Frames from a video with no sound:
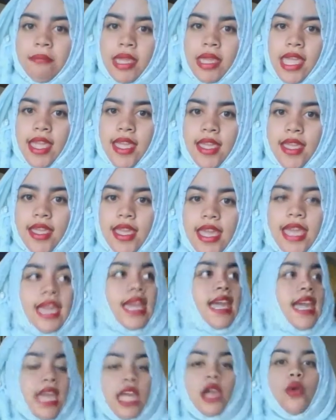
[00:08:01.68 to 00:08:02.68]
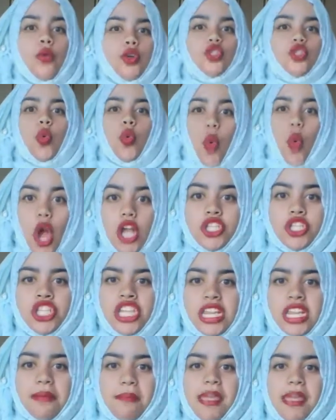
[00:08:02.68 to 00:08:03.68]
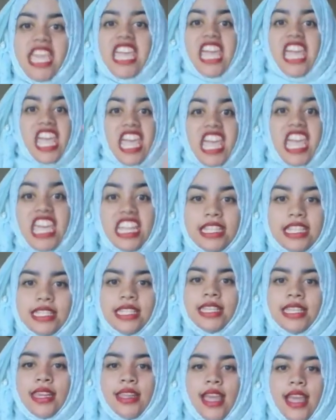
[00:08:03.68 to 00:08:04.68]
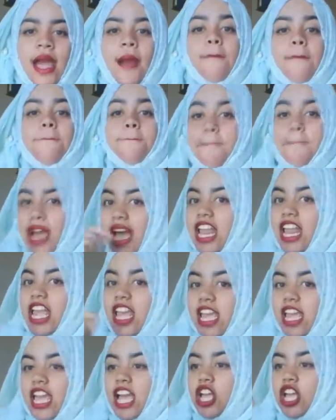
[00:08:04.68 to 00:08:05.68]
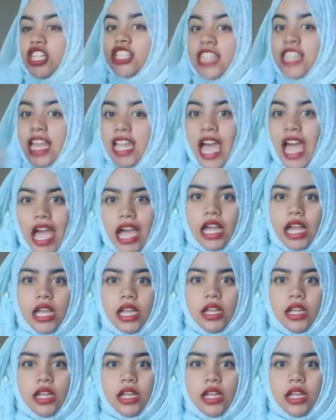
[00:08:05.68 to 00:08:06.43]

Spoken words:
me. He was watching me eat my sucker.